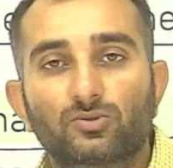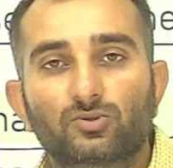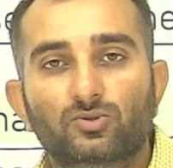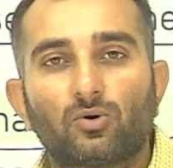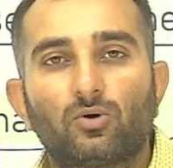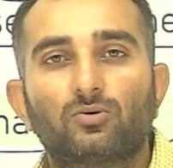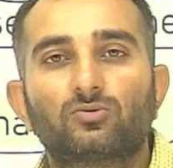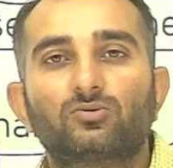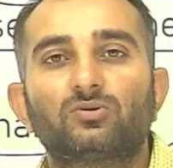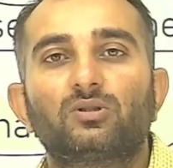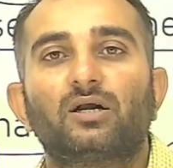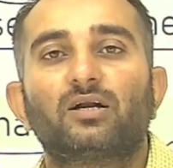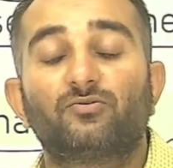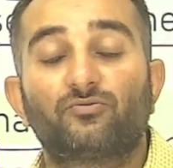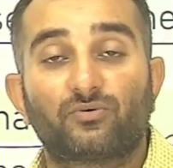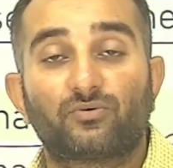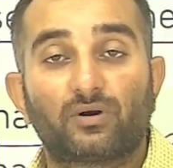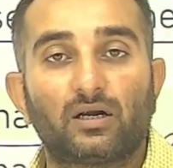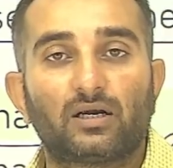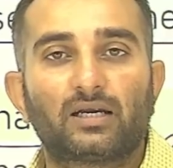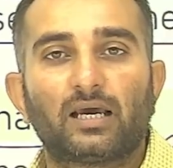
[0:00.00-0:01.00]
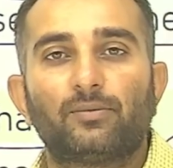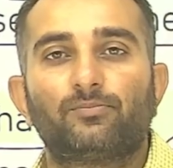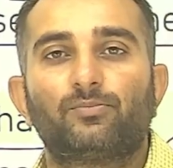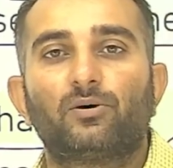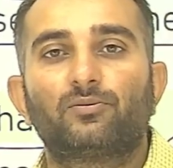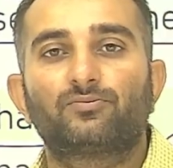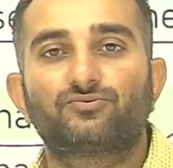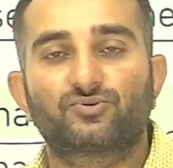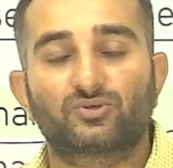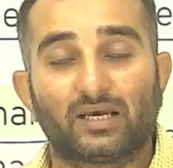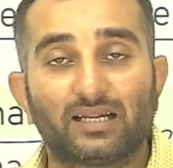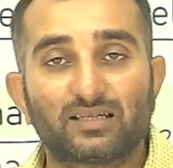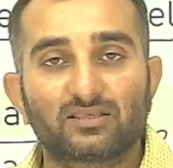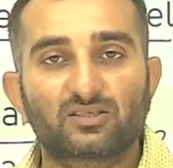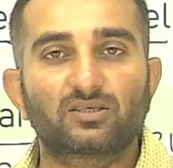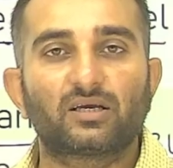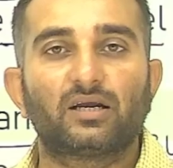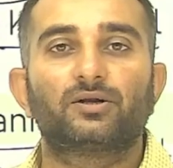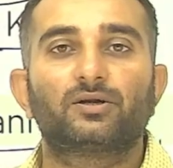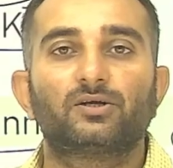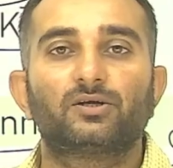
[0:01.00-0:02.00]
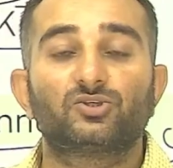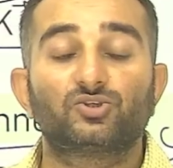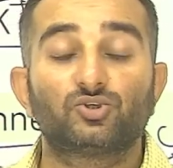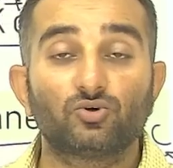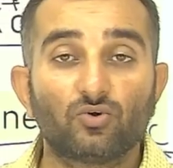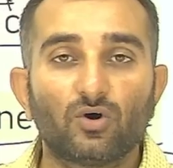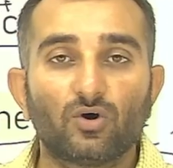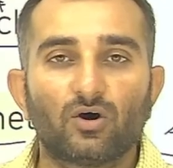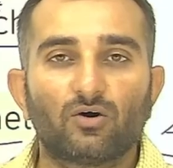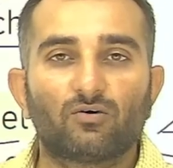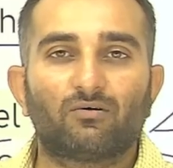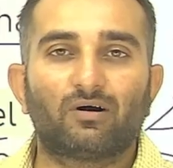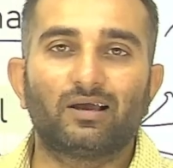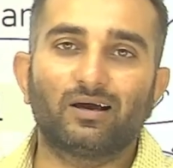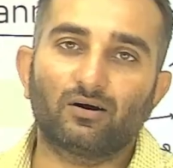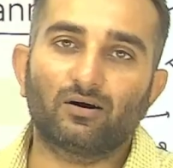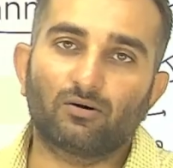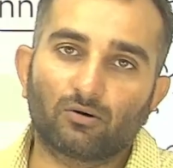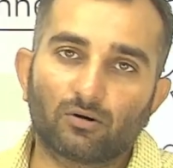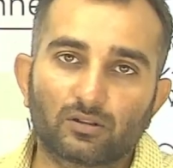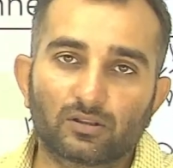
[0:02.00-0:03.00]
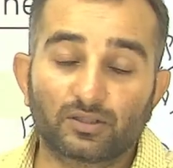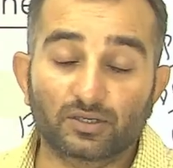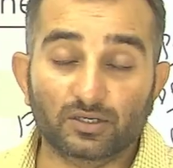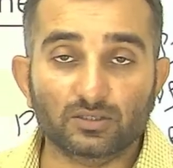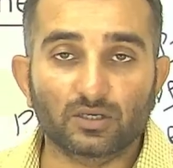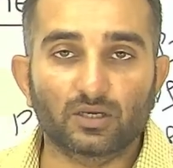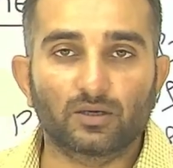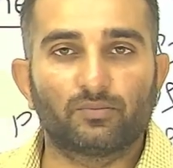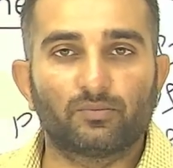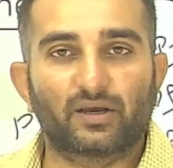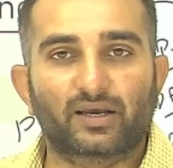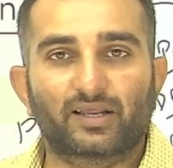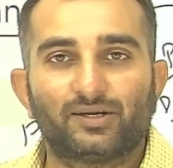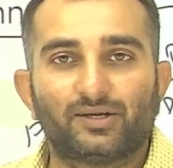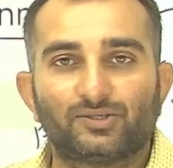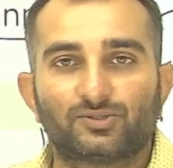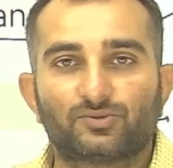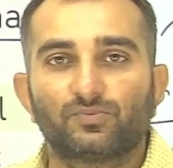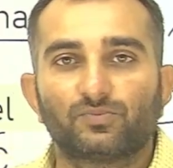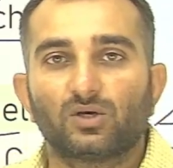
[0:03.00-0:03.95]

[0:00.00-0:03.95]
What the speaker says: on the different type of cells and tissue via all these mechanisms.